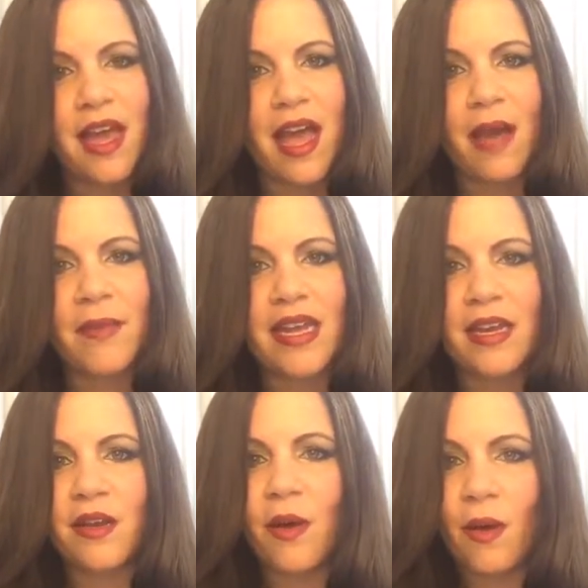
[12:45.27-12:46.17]

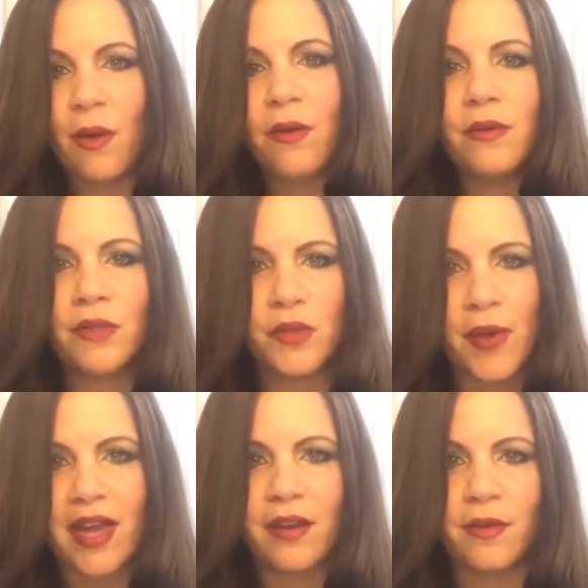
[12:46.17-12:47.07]
In all
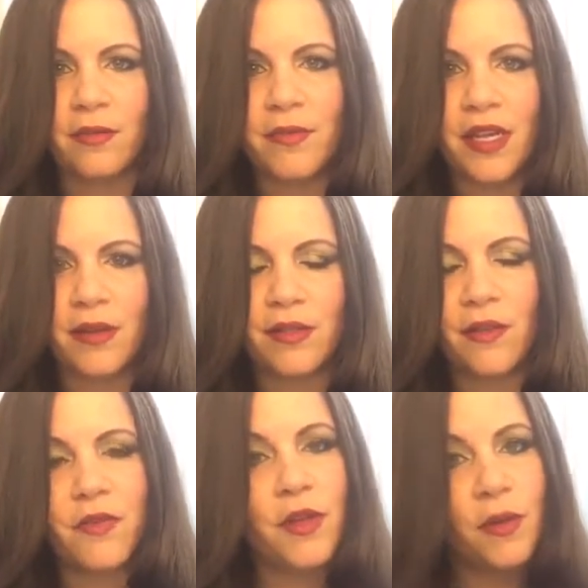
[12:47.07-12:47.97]
gratitude because
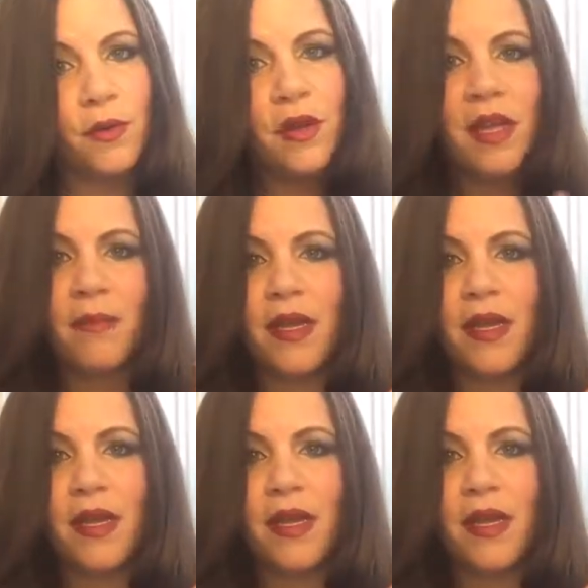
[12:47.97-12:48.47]
of you,